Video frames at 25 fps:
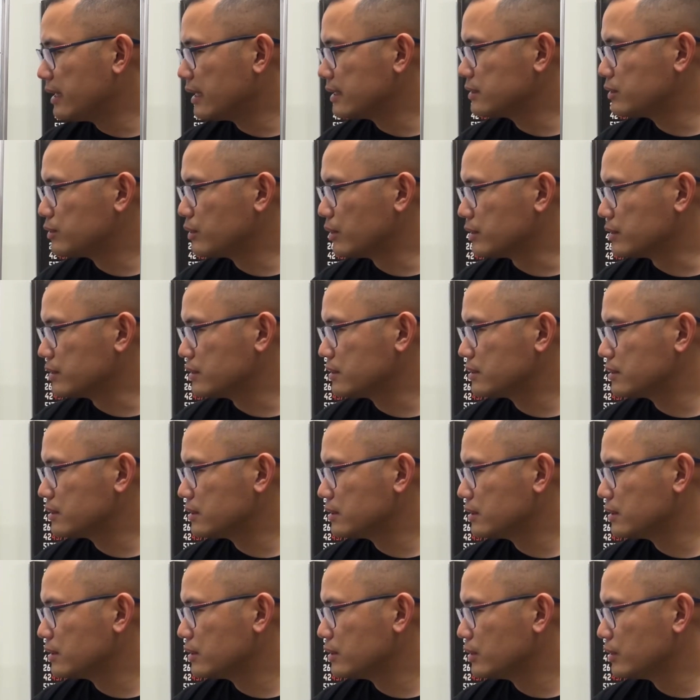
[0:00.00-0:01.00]
that's just
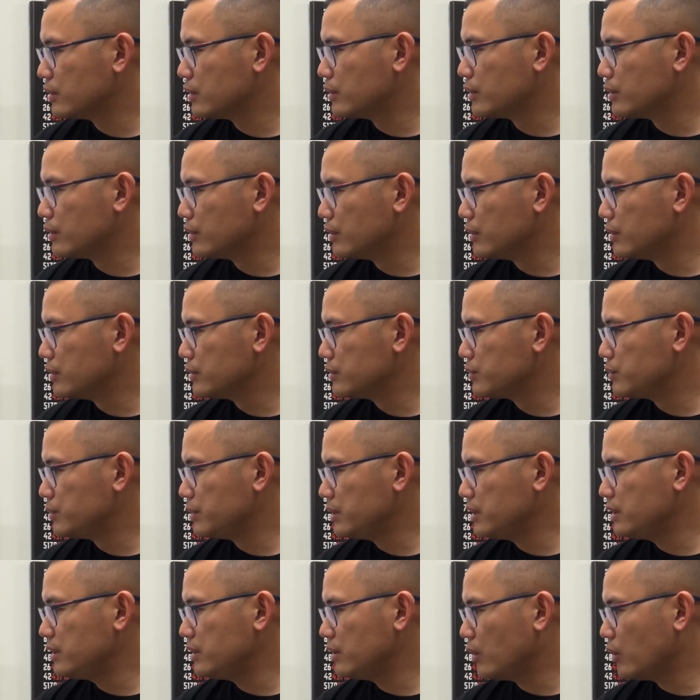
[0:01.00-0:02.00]

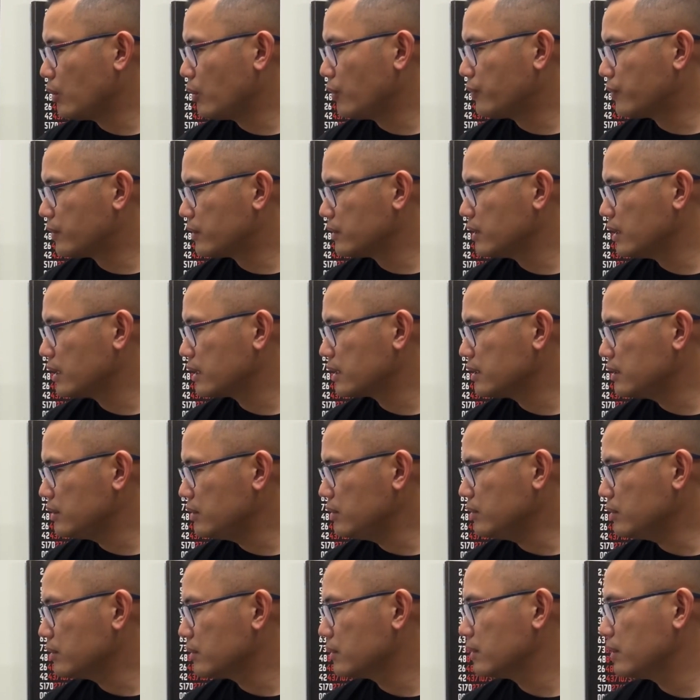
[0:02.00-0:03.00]
three over negative
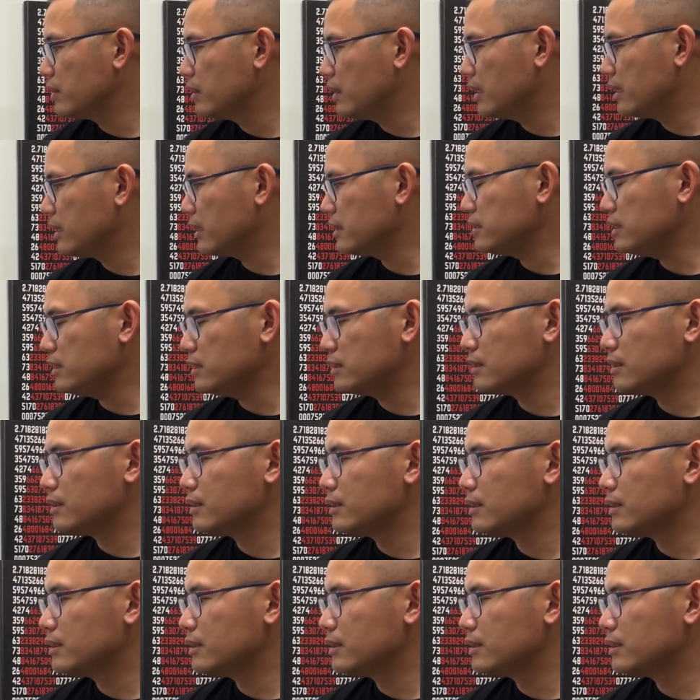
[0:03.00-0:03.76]
two, and that's it.